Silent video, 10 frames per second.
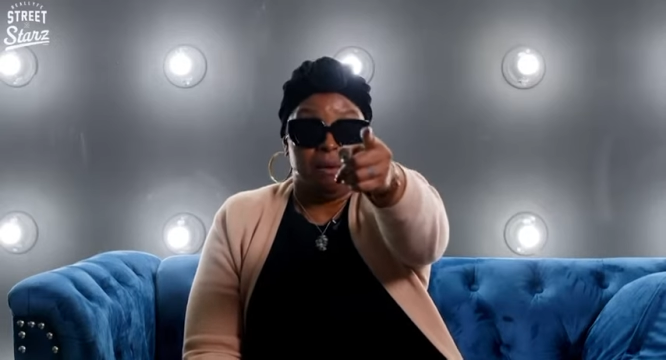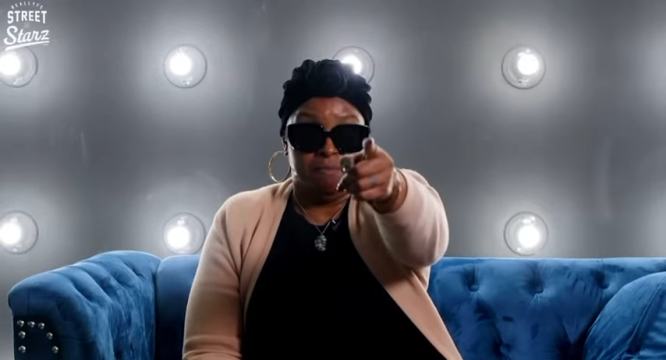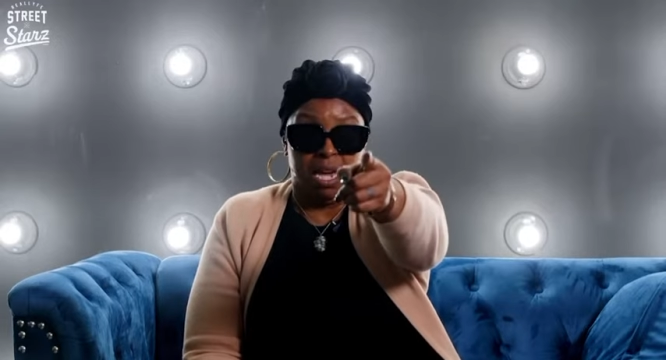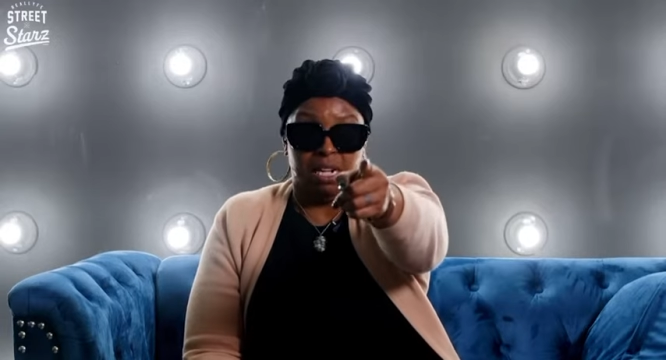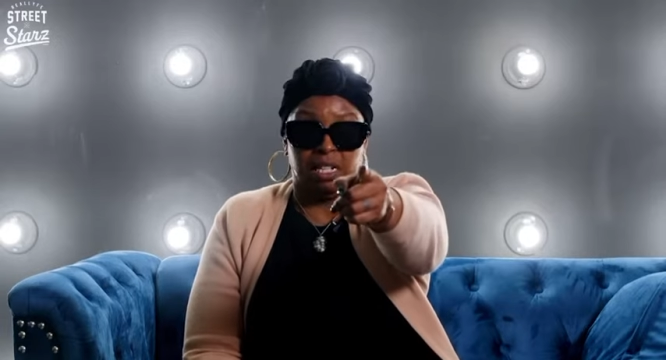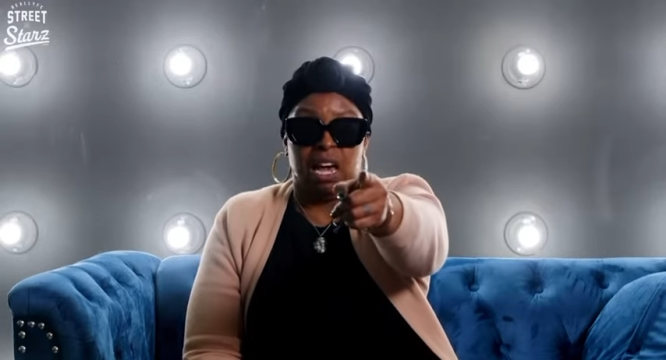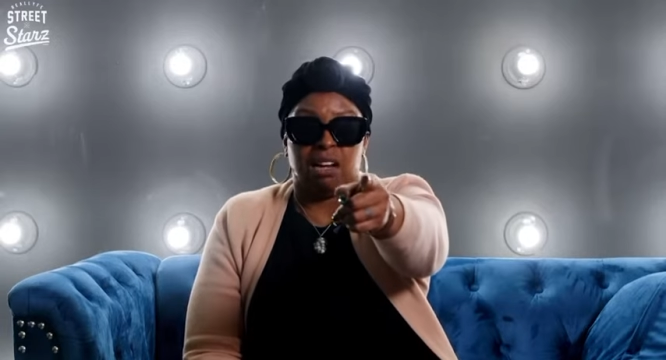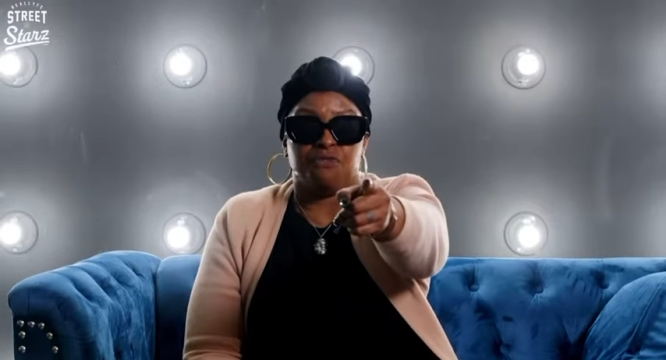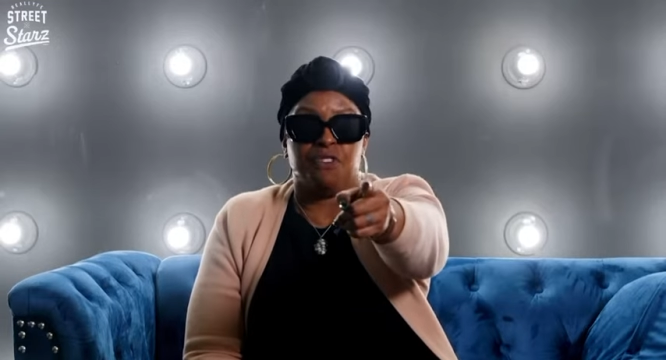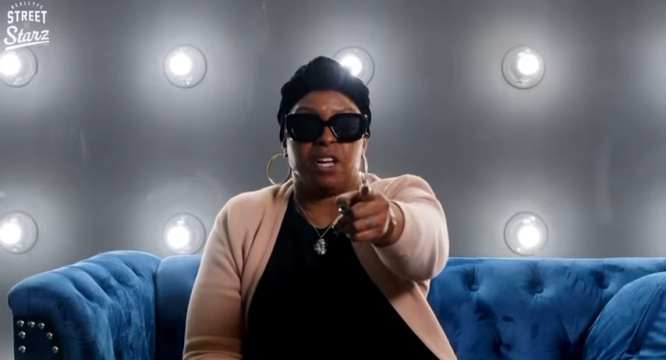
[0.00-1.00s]
made a lot
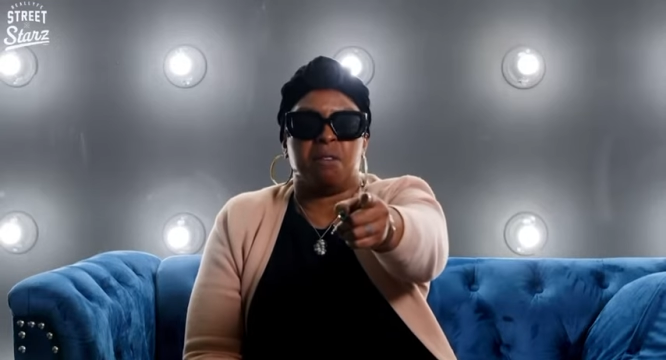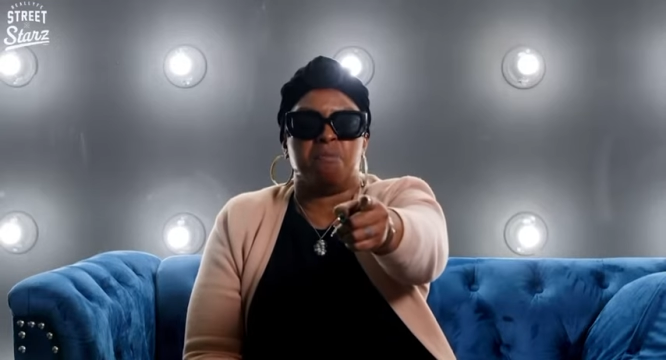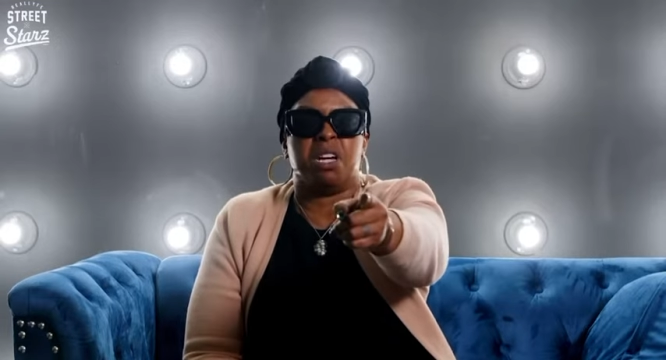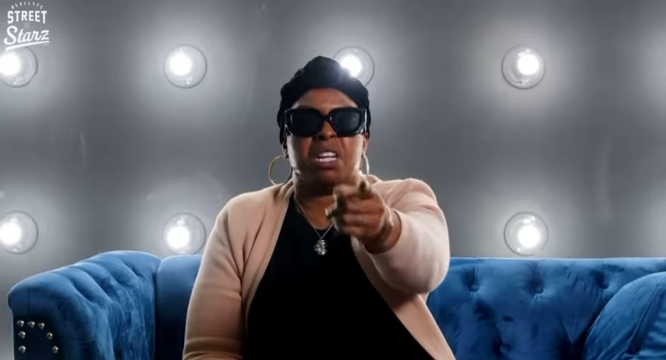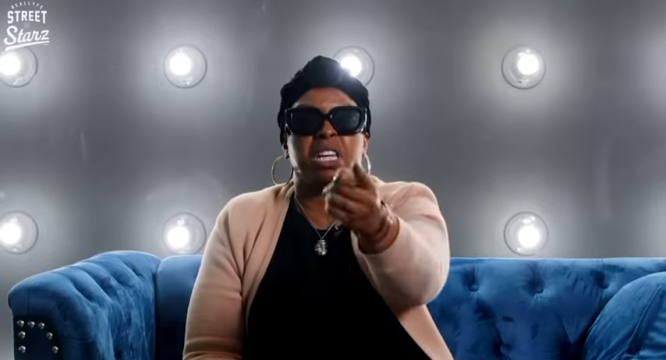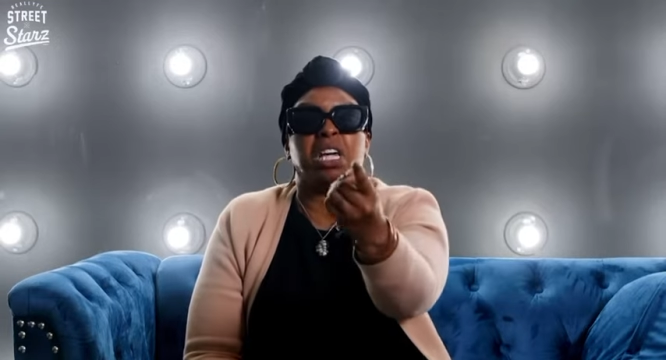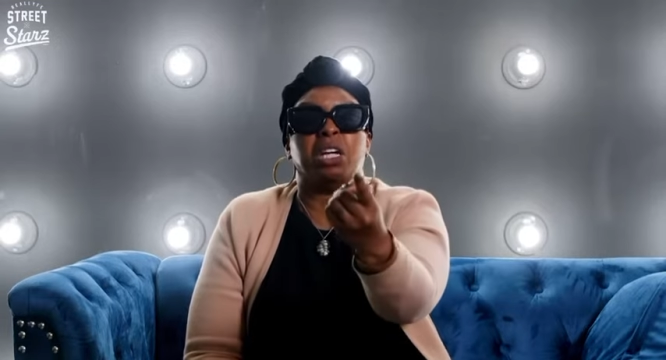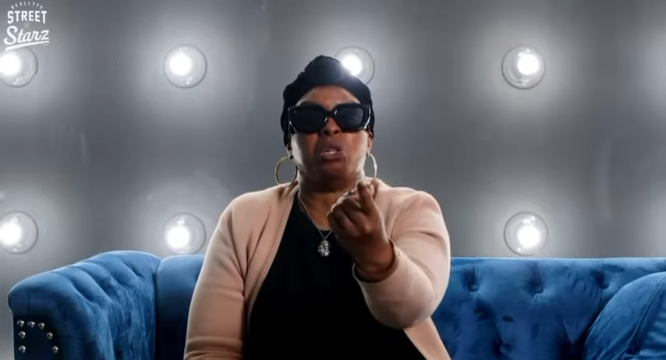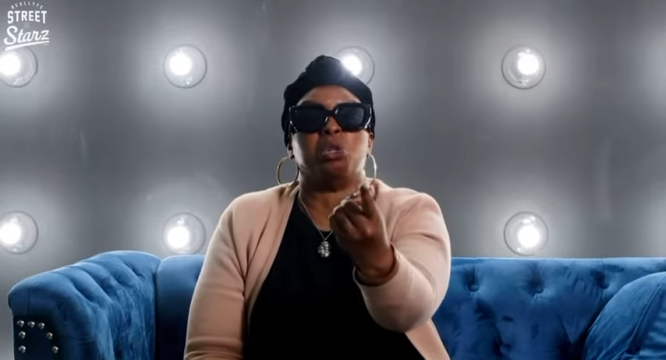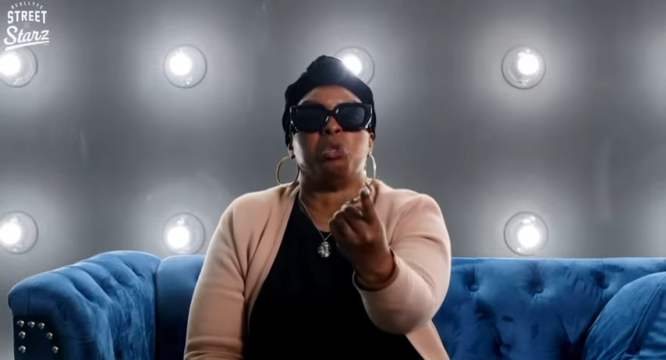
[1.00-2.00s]
of fucking money,
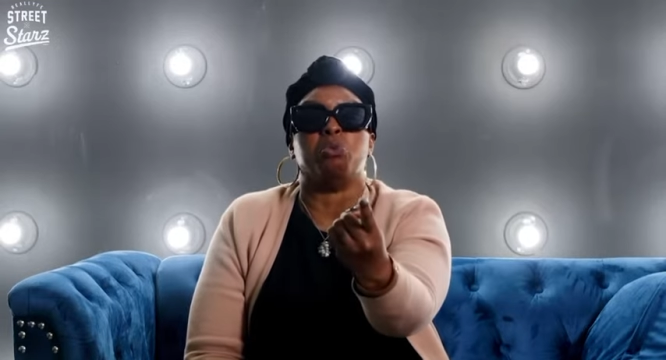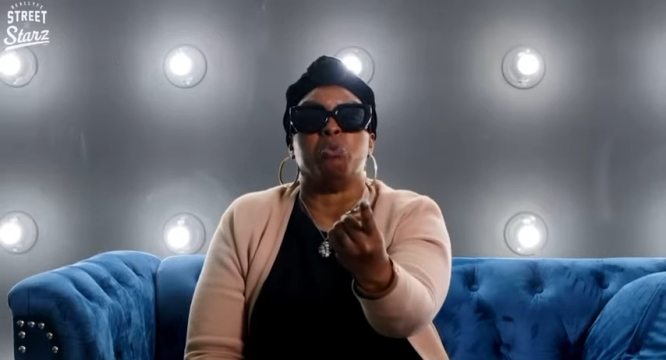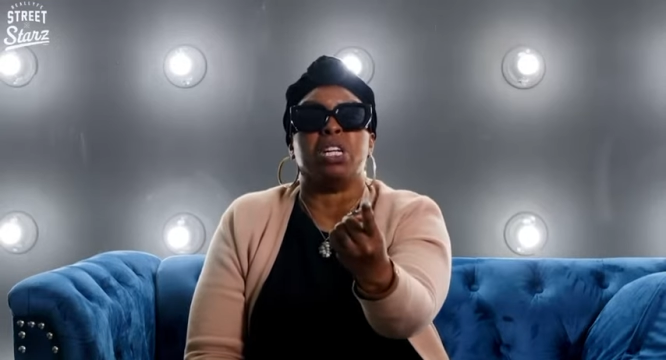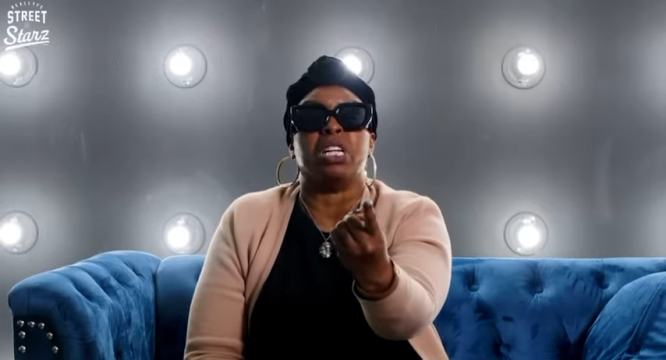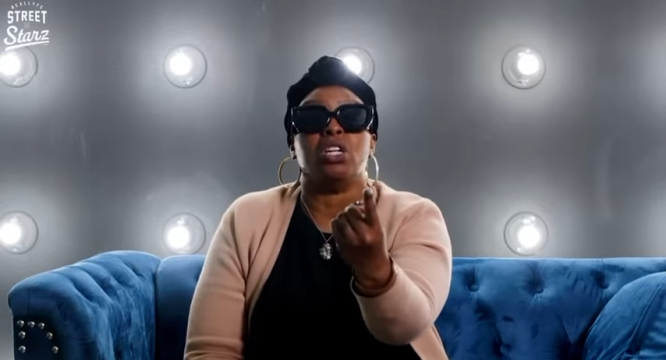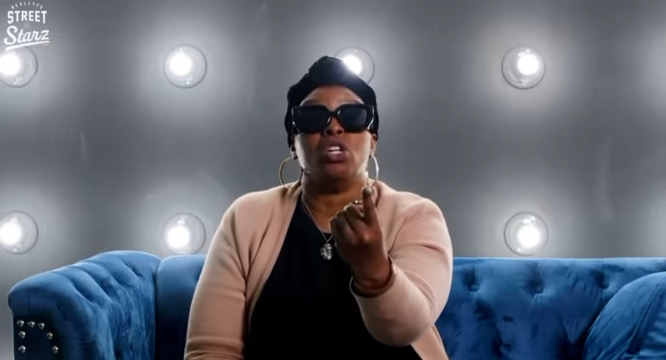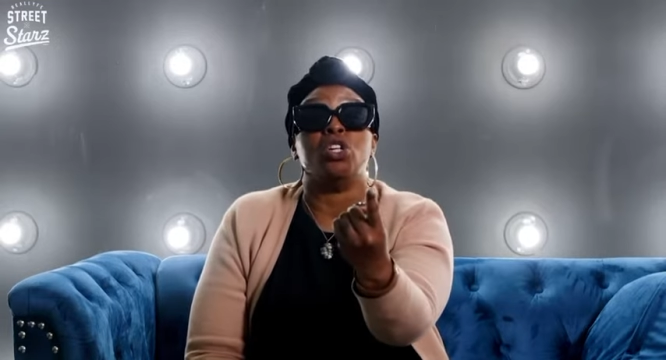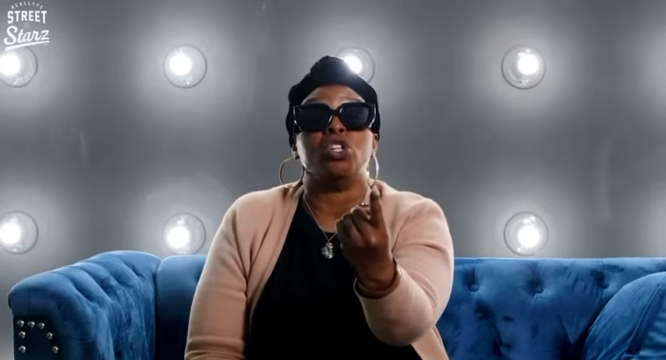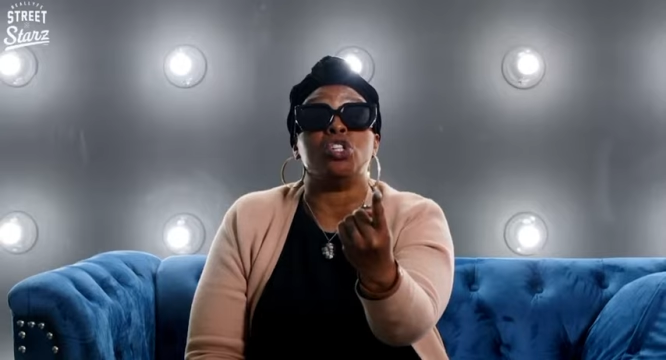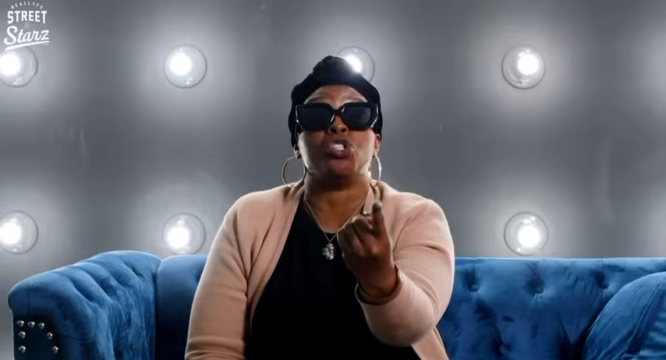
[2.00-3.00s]
including
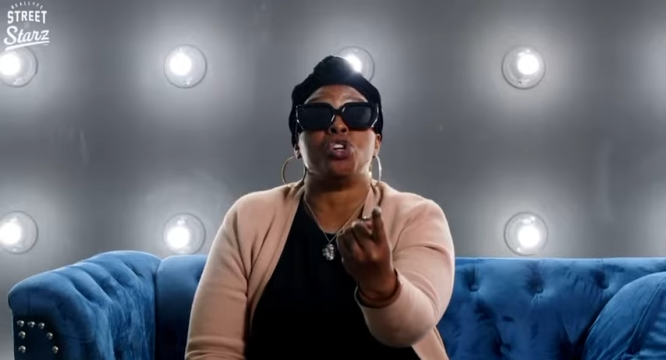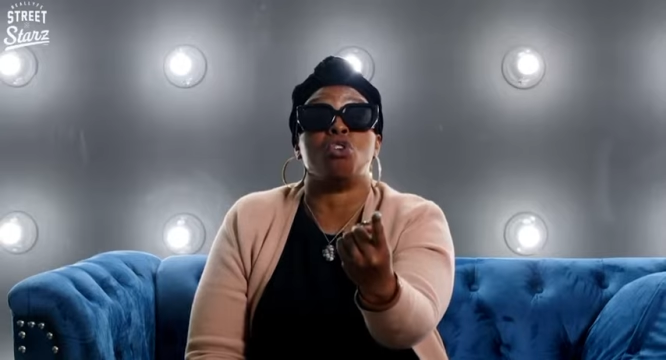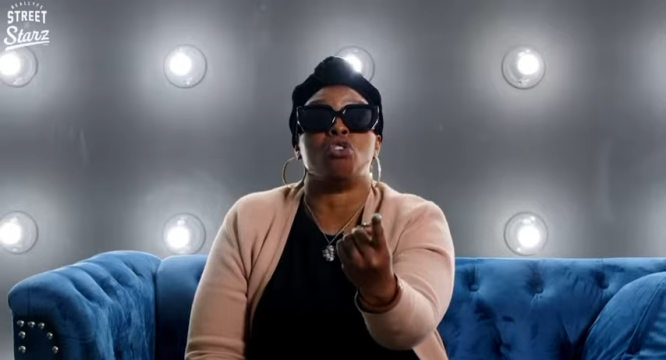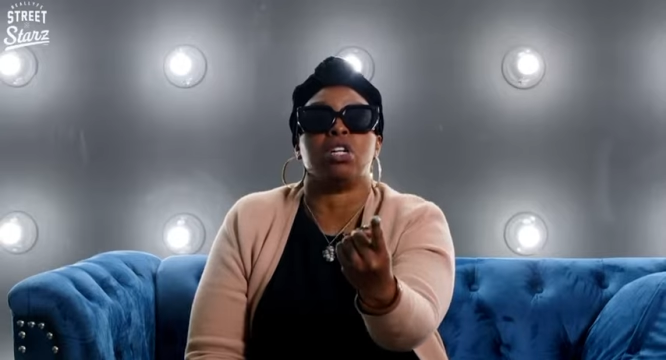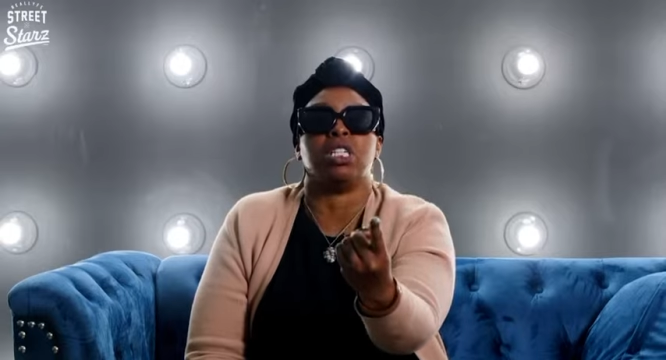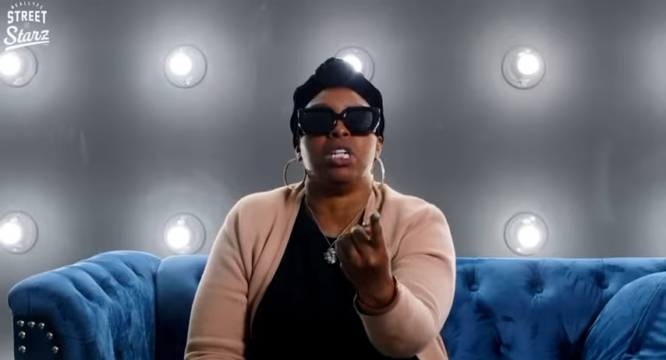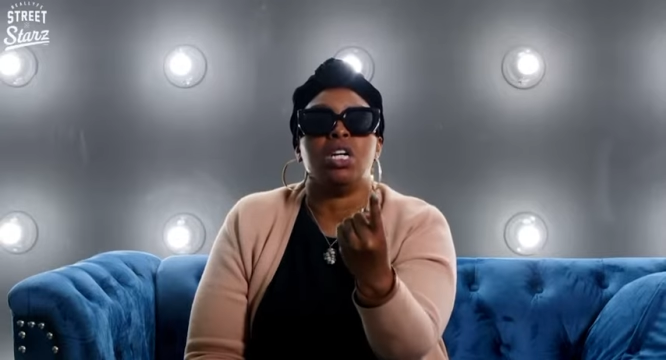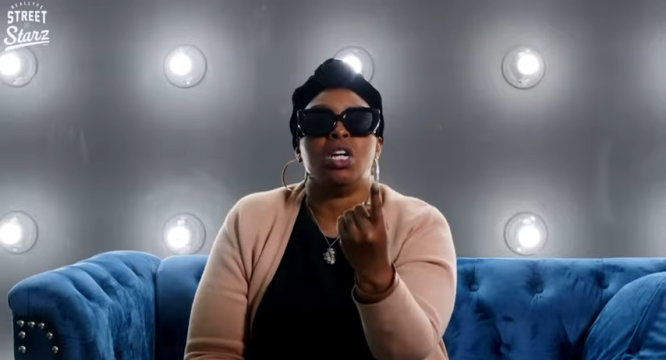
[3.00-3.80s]
Sean